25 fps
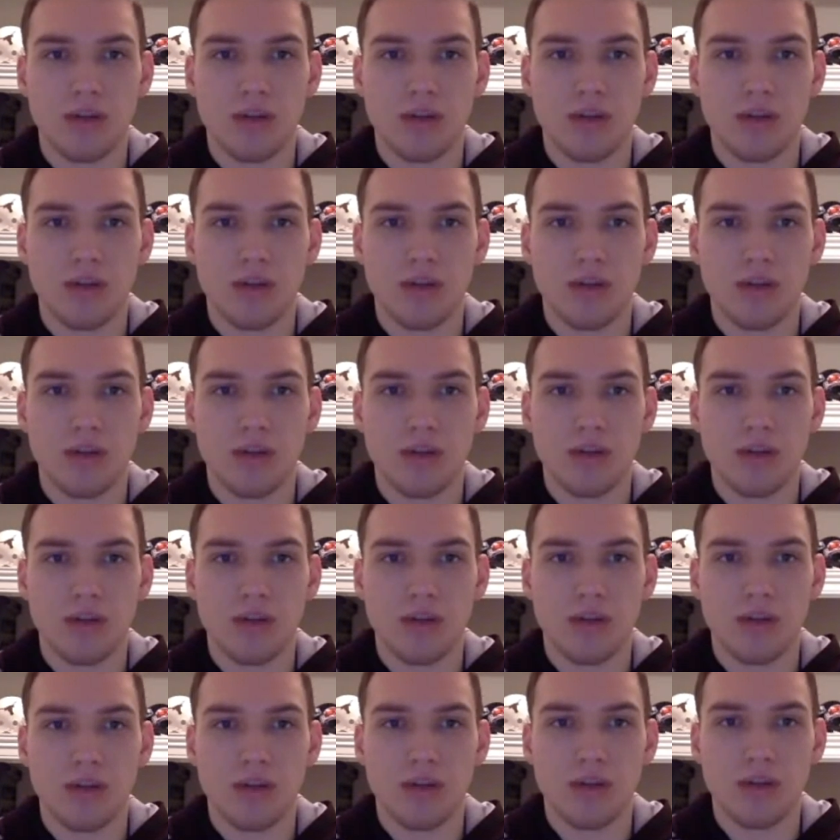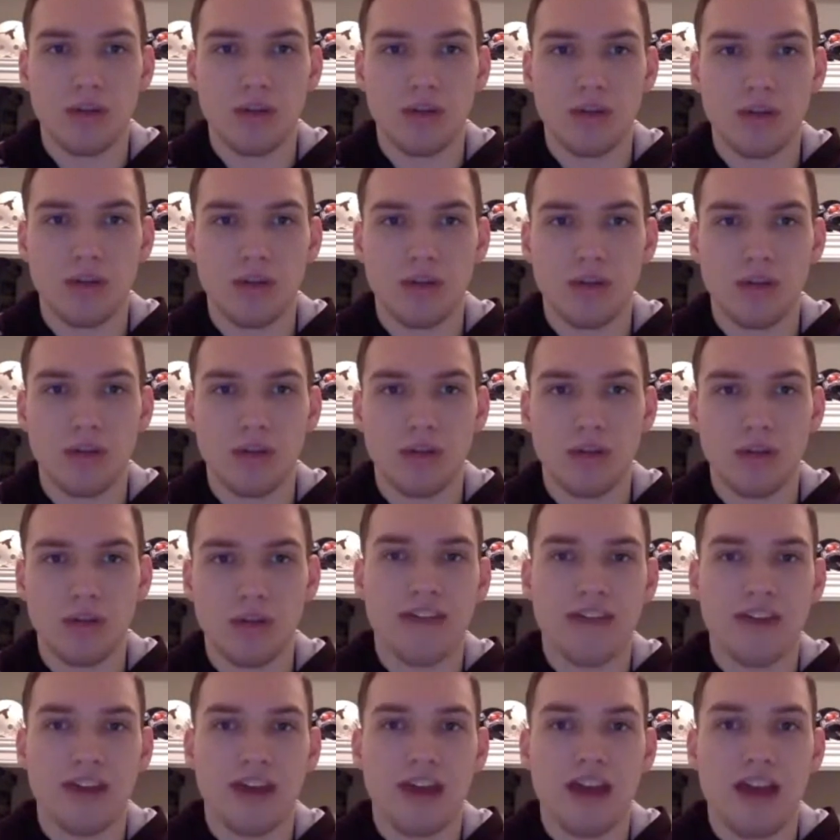number 58 up front.
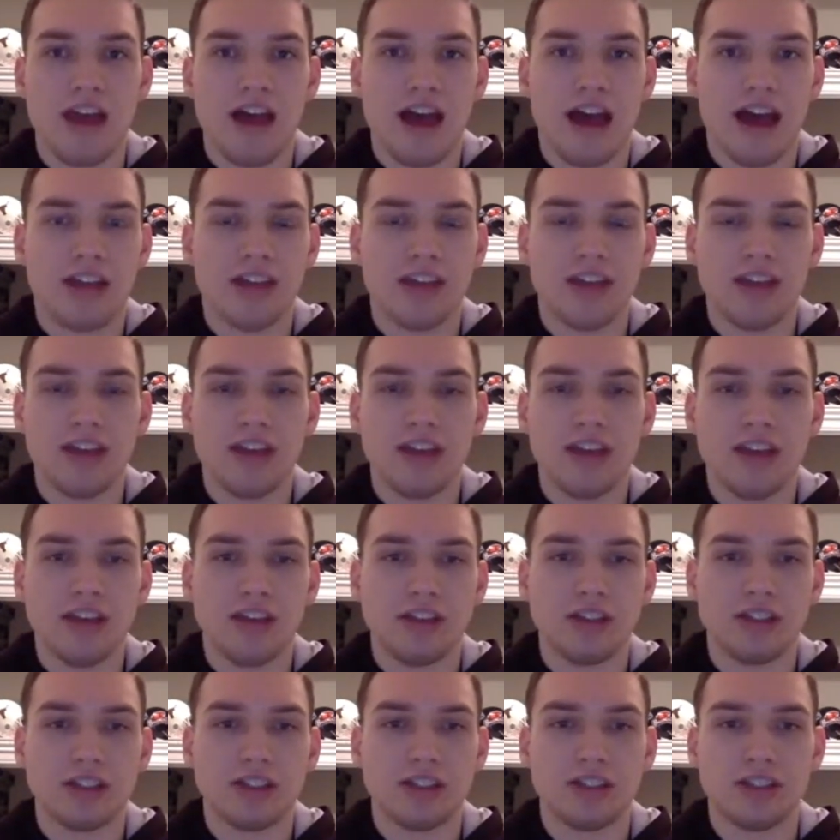He just causes havoc.